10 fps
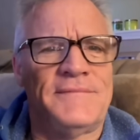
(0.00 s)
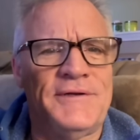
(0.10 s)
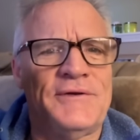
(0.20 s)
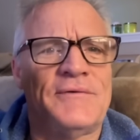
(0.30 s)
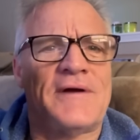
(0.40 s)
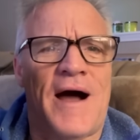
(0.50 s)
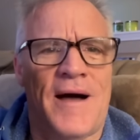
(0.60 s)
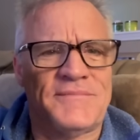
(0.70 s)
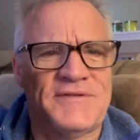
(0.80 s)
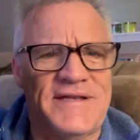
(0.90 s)
you know,
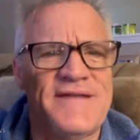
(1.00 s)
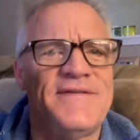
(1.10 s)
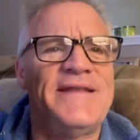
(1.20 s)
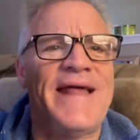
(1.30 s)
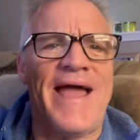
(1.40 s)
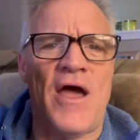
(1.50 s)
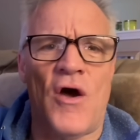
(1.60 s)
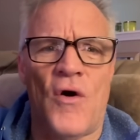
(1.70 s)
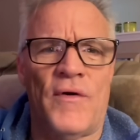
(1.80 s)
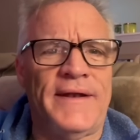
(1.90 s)
calm Stevie
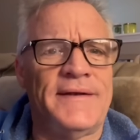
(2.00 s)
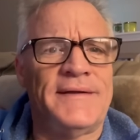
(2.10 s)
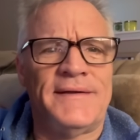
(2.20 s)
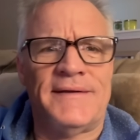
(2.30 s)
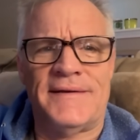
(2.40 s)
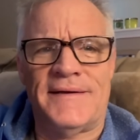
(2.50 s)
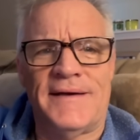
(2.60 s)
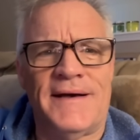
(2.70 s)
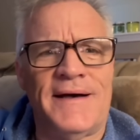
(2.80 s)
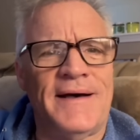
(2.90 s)
down.
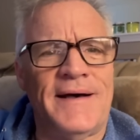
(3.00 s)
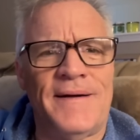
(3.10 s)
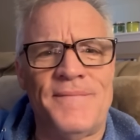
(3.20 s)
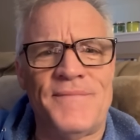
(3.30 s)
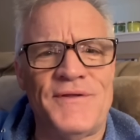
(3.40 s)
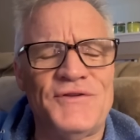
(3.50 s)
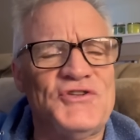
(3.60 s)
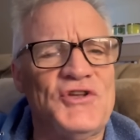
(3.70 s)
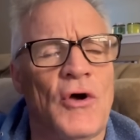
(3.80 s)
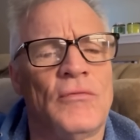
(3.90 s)
And
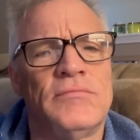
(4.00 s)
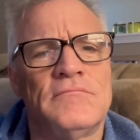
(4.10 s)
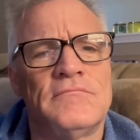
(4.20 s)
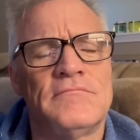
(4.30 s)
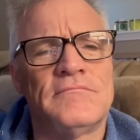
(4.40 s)
so